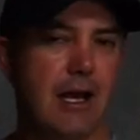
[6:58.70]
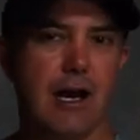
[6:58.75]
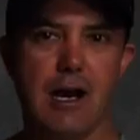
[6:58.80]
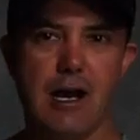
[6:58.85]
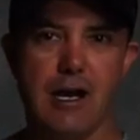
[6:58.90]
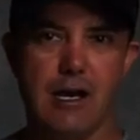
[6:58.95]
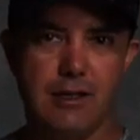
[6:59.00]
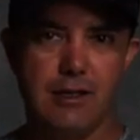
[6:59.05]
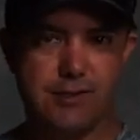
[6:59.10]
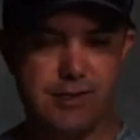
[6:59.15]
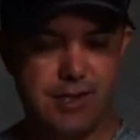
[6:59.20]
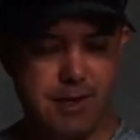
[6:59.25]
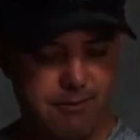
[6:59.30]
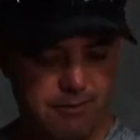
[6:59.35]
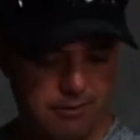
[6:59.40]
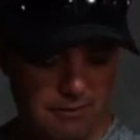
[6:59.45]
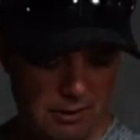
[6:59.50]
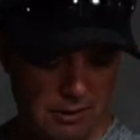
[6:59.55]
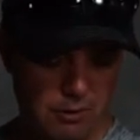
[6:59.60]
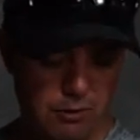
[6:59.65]
Uh, some
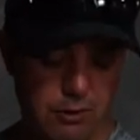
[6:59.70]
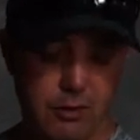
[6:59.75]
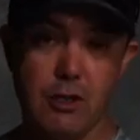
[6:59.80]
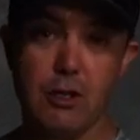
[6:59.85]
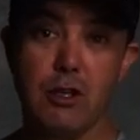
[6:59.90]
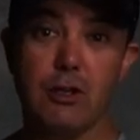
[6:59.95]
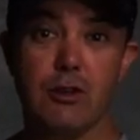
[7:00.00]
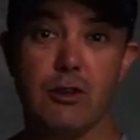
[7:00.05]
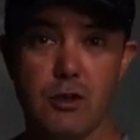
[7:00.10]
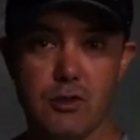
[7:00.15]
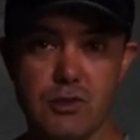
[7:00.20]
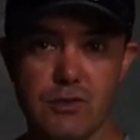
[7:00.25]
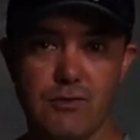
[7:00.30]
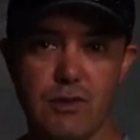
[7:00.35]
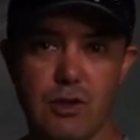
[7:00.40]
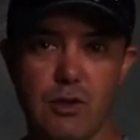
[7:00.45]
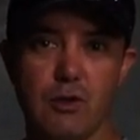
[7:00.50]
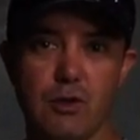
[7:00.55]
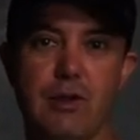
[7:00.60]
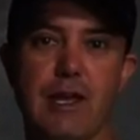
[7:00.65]
of you, those of
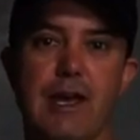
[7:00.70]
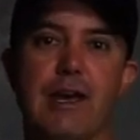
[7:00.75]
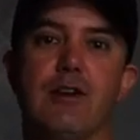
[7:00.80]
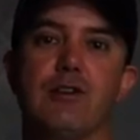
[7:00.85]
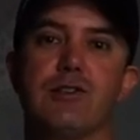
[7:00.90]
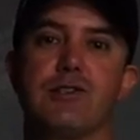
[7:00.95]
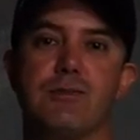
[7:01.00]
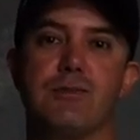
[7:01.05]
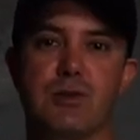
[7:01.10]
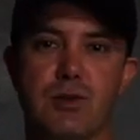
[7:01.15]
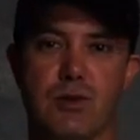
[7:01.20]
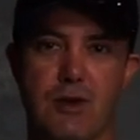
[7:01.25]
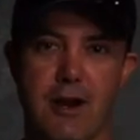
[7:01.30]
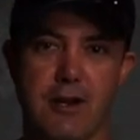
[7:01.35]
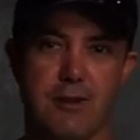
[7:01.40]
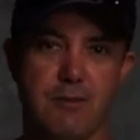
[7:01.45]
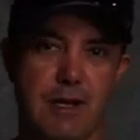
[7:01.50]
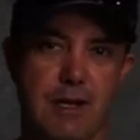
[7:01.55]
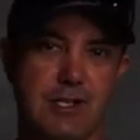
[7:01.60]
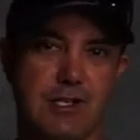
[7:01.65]
you that are
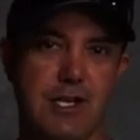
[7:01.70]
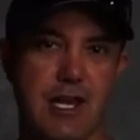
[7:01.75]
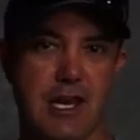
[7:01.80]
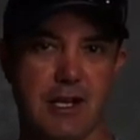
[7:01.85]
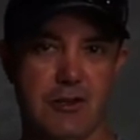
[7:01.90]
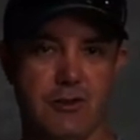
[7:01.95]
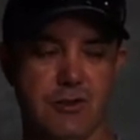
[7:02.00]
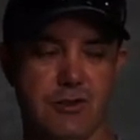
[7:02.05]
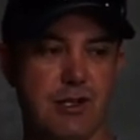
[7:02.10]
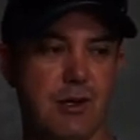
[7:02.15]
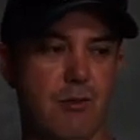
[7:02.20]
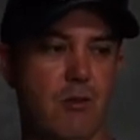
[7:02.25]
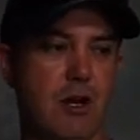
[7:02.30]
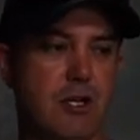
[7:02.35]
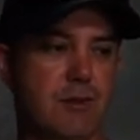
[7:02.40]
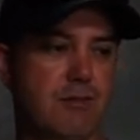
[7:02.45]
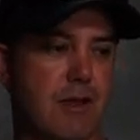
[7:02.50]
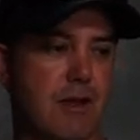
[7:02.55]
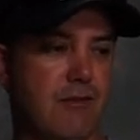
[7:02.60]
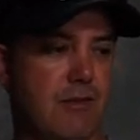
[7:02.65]
subscribed to my channels, that
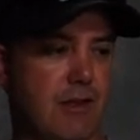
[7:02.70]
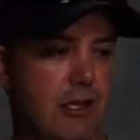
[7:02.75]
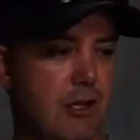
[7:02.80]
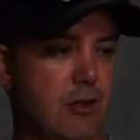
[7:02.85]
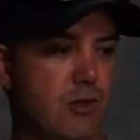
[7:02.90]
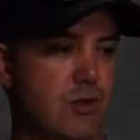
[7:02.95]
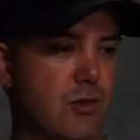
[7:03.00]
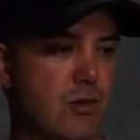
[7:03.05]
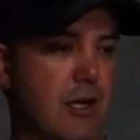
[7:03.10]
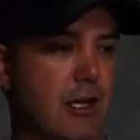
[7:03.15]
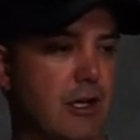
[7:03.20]
watch my videos